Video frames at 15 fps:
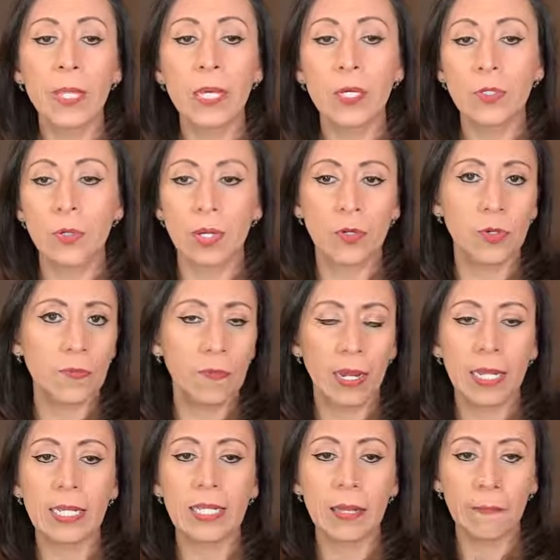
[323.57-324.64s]
So I just
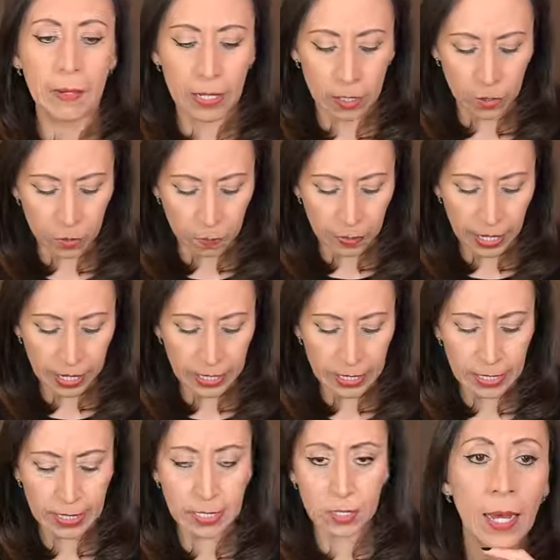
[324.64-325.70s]
find it a very good
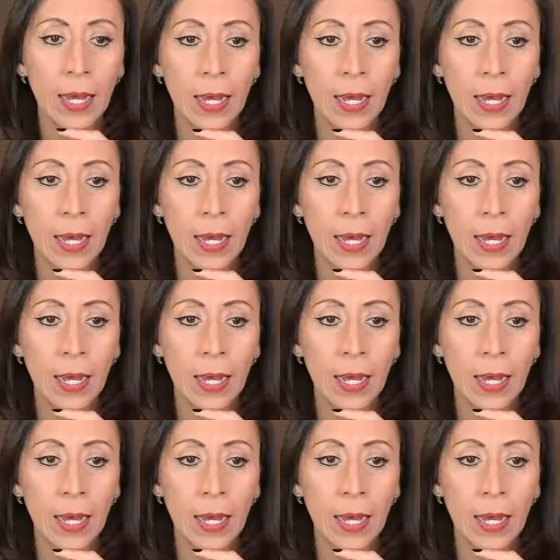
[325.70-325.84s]
practice.